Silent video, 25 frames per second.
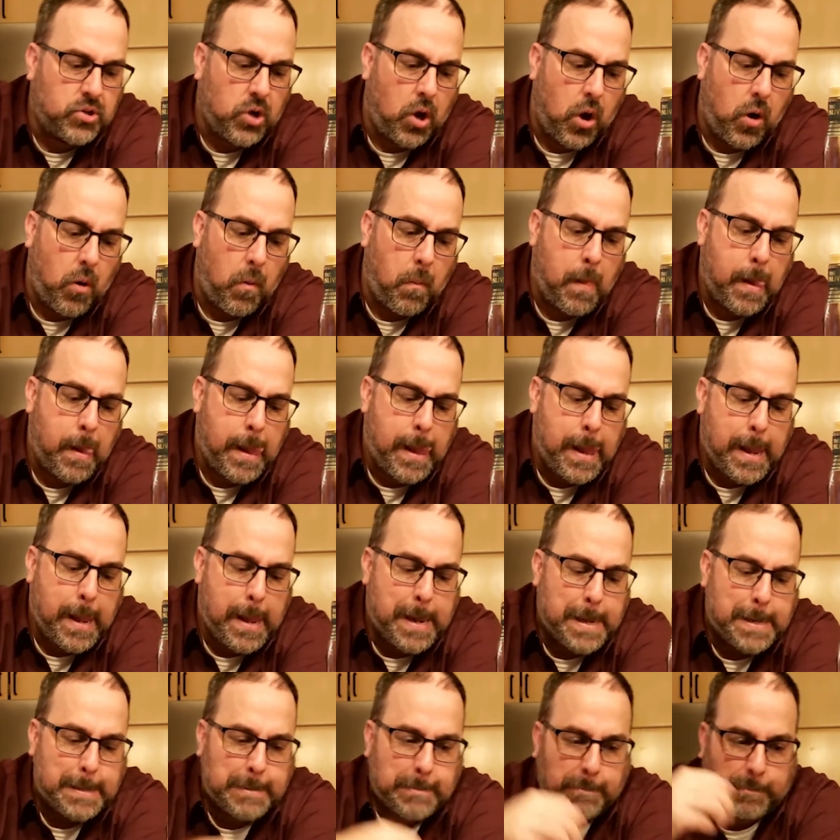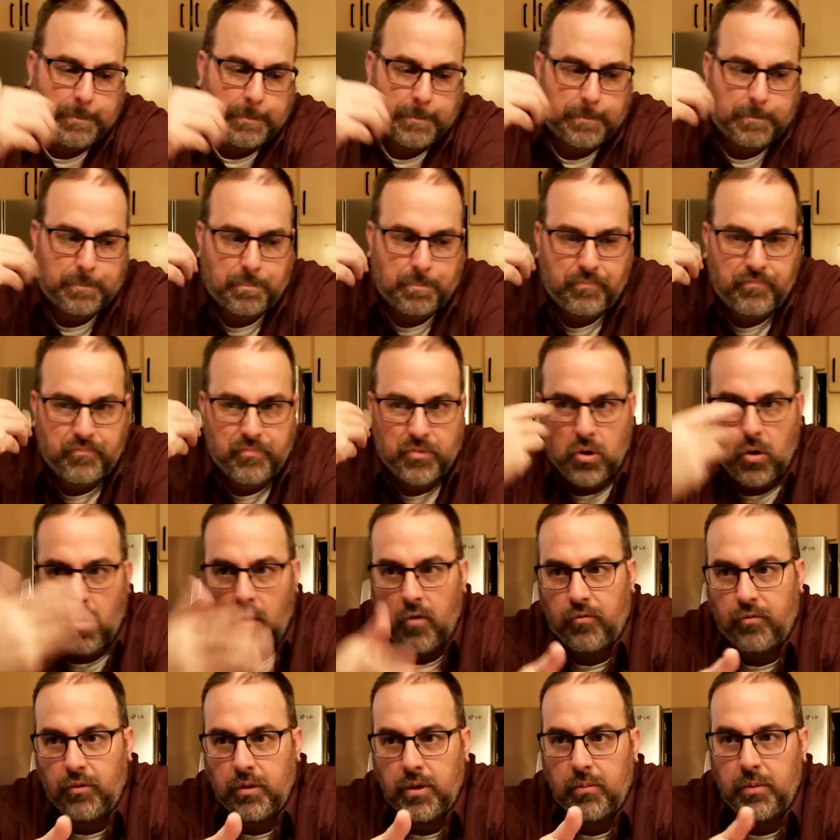So,
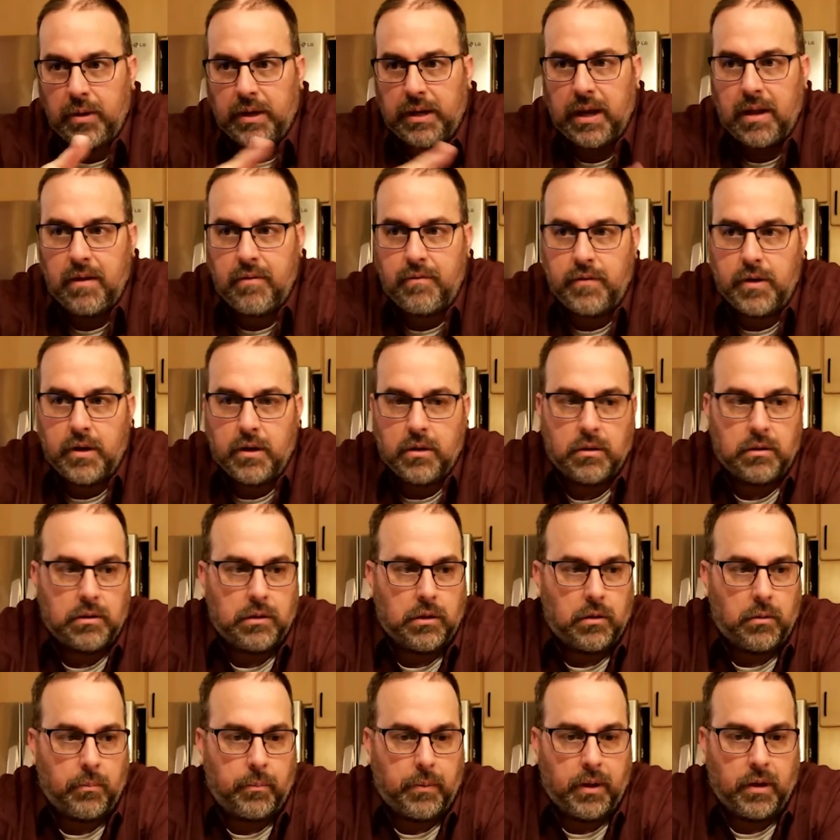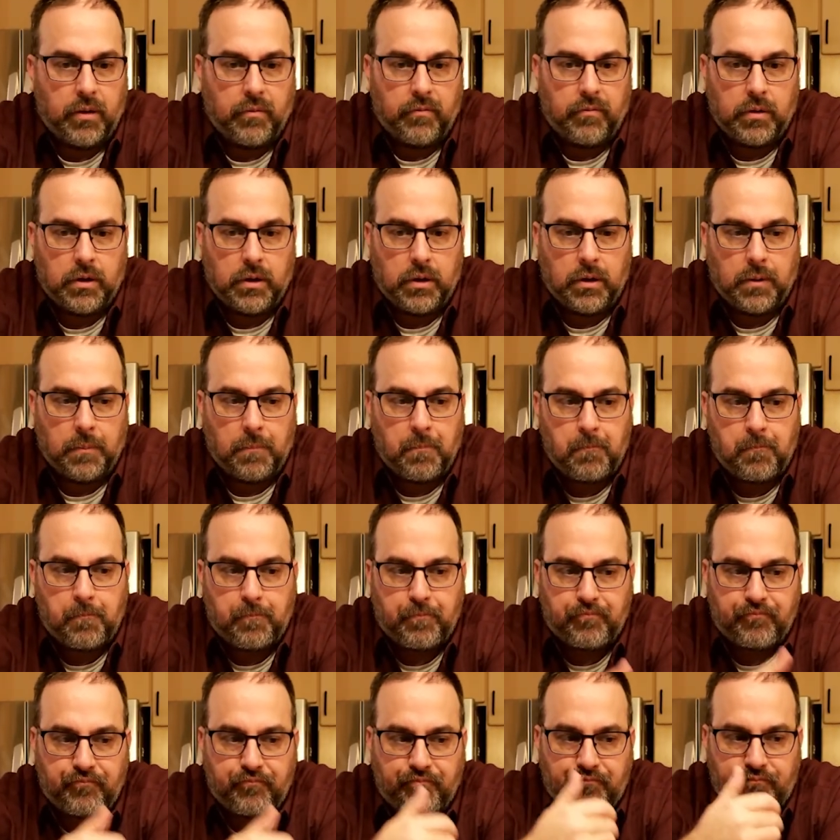hopefully, we gave you a little bit of a
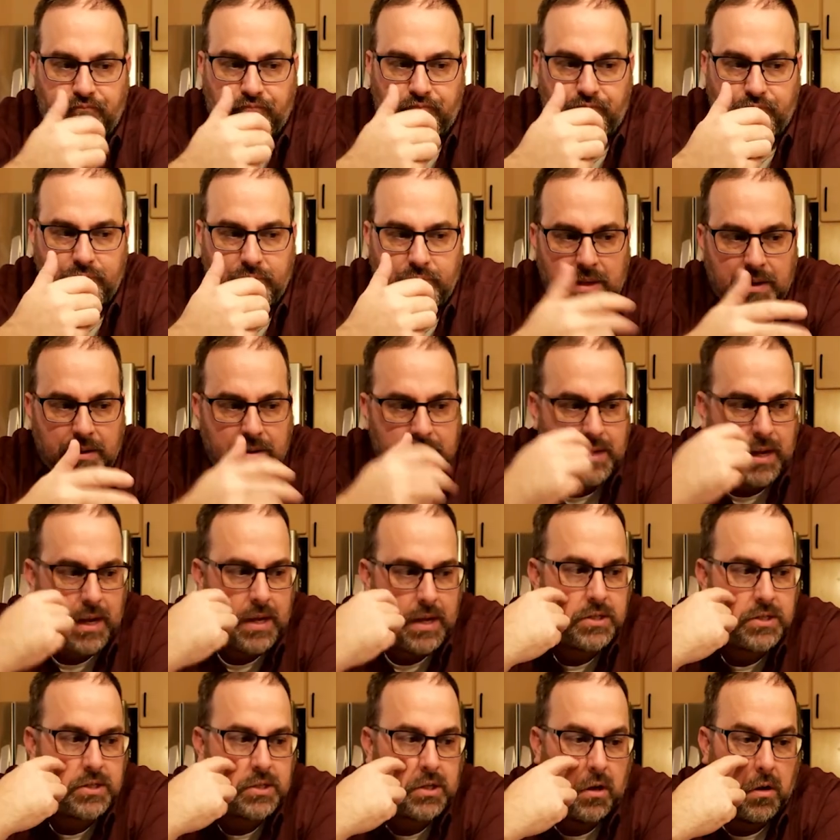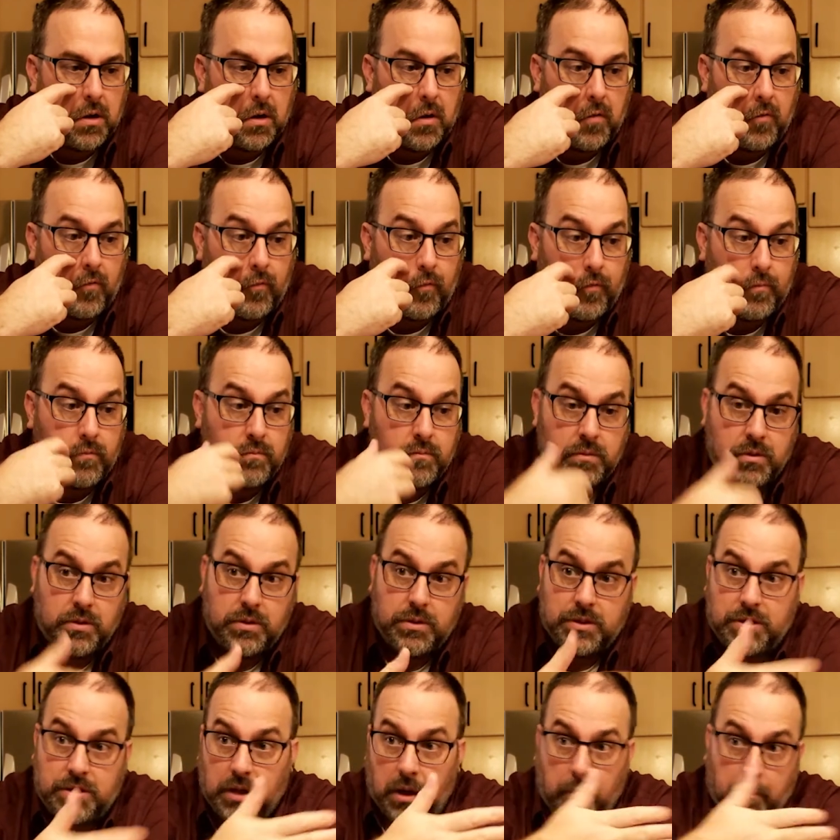taste of
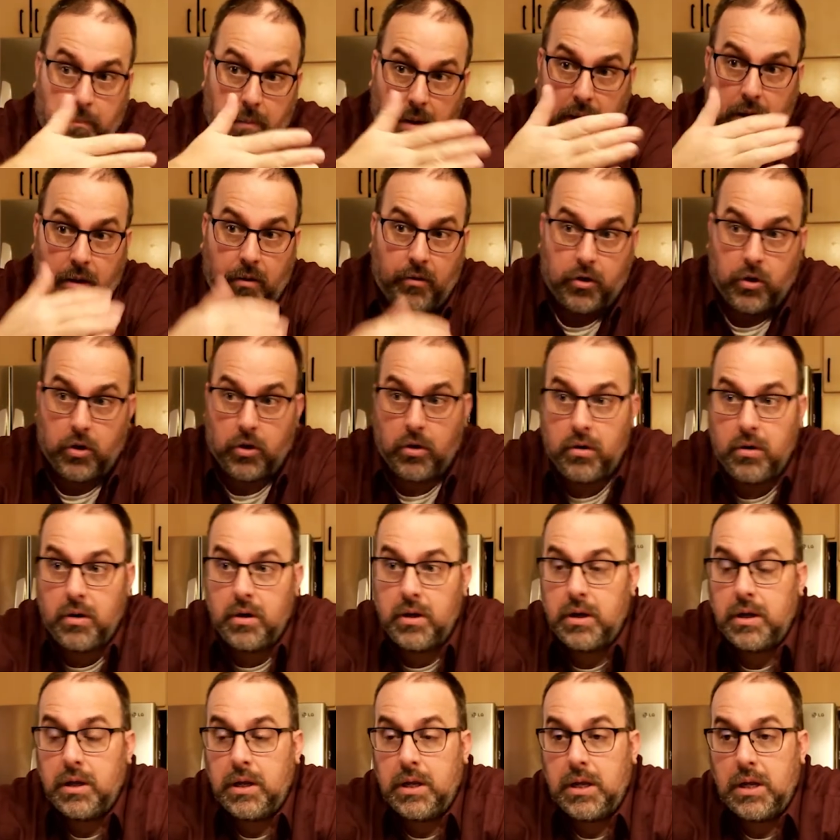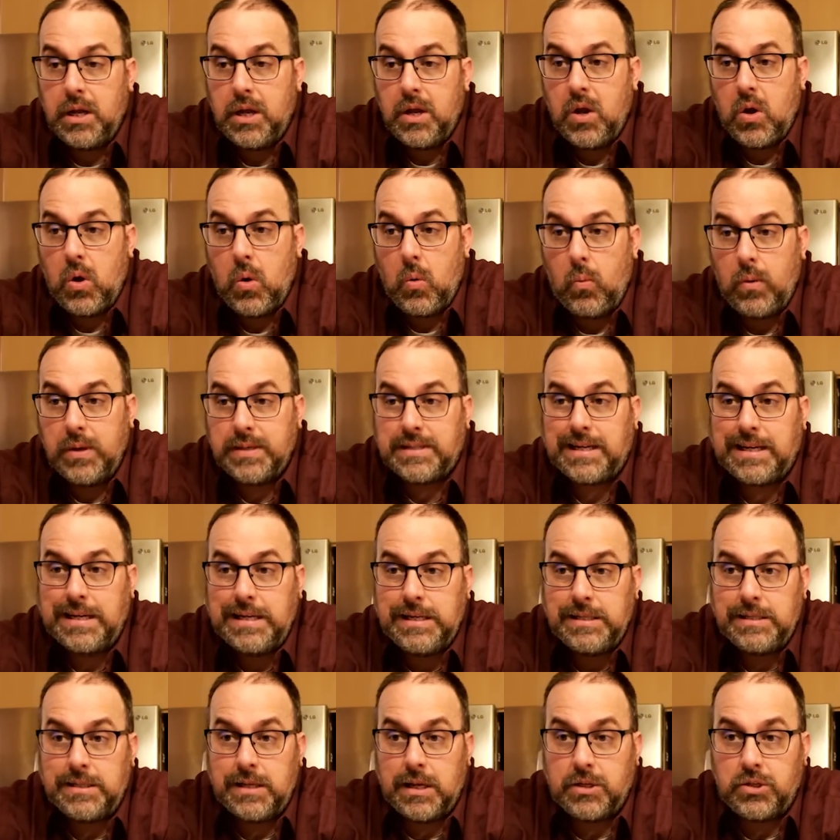some other
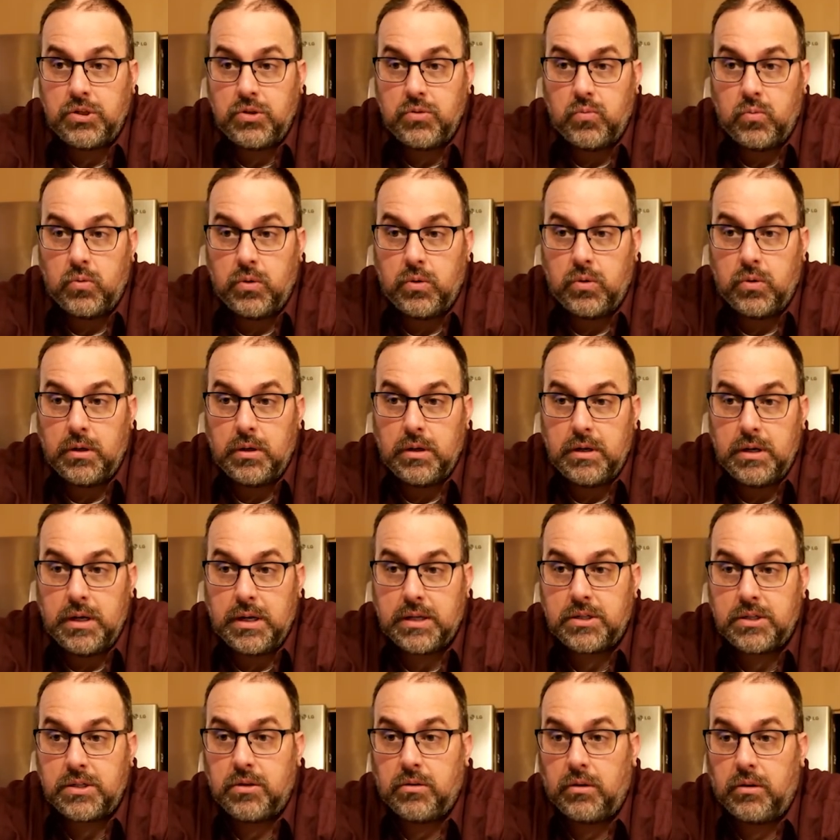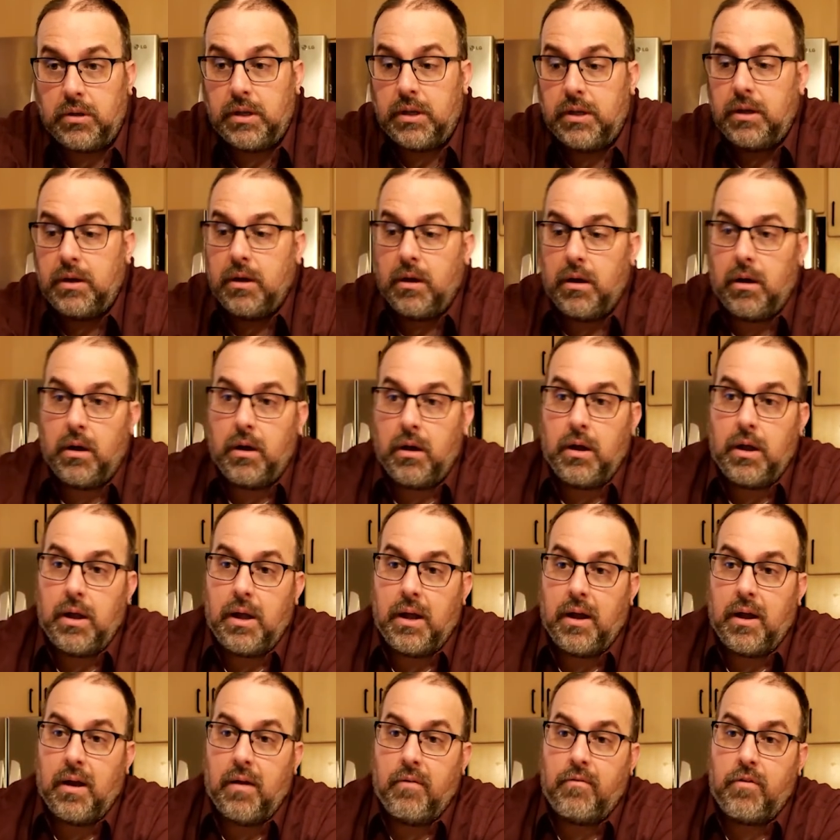whiskeys that you wouldn't necessarily
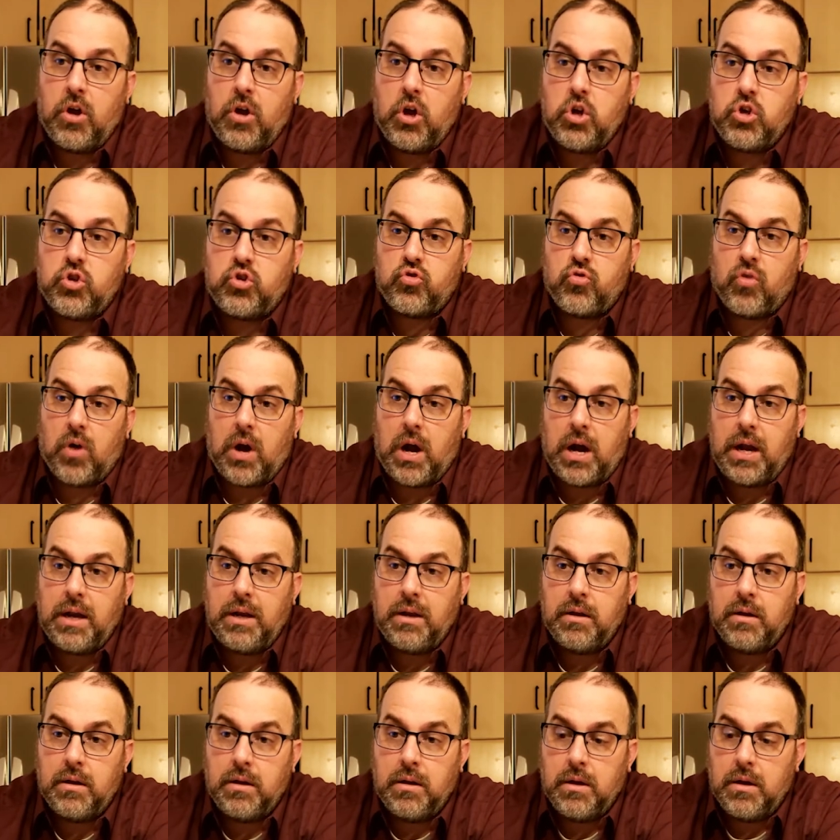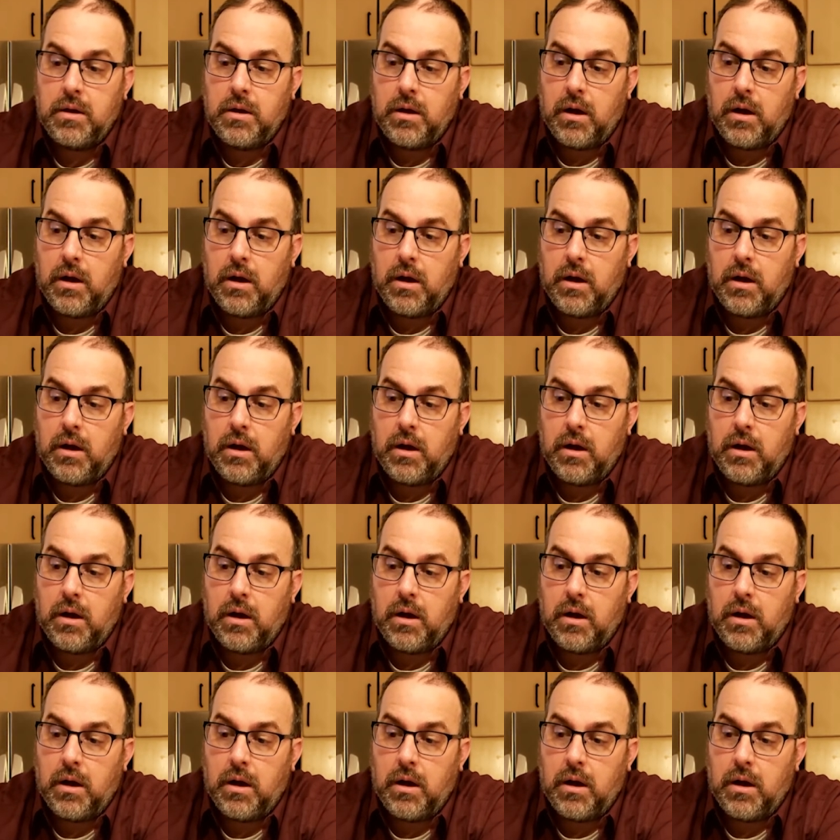have tried.